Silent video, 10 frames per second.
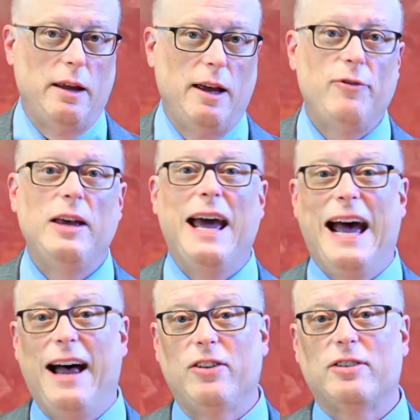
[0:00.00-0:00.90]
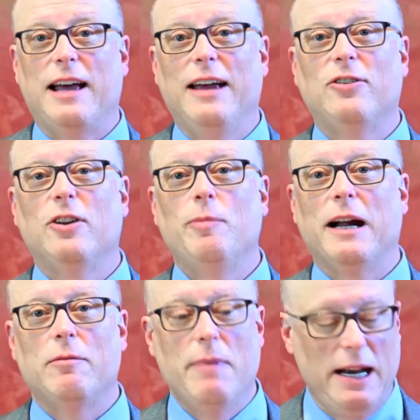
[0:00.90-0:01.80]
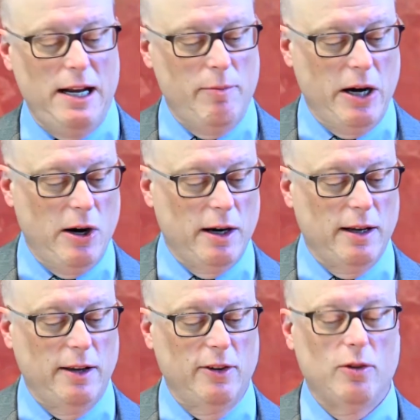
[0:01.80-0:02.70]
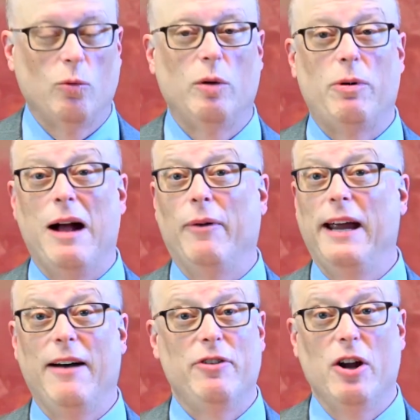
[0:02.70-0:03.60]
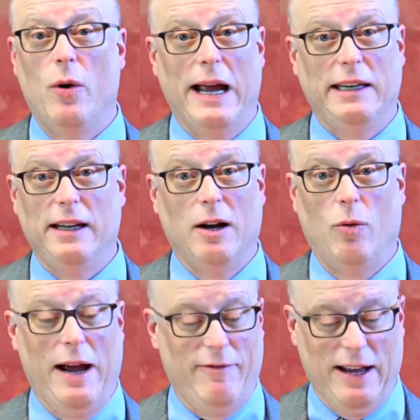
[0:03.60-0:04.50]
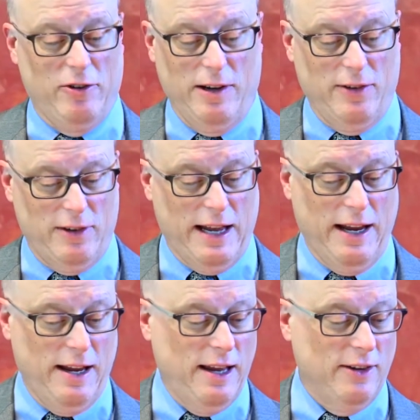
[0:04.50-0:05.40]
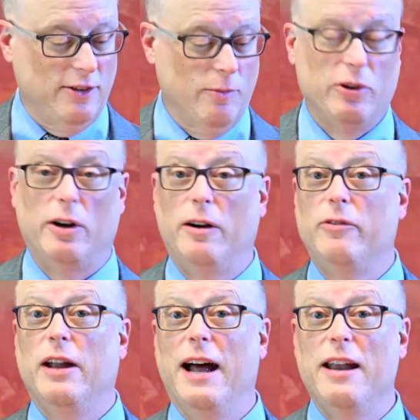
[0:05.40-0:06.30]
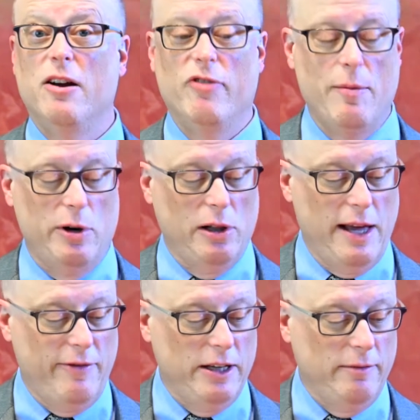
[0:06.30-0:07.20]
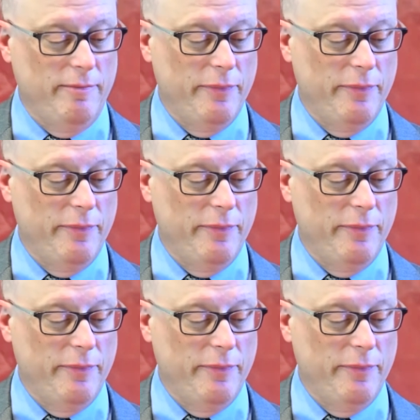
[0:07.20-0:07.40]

If you asked, I suspect many Americans would probably have no idea why Veterans Day is observed on November 11.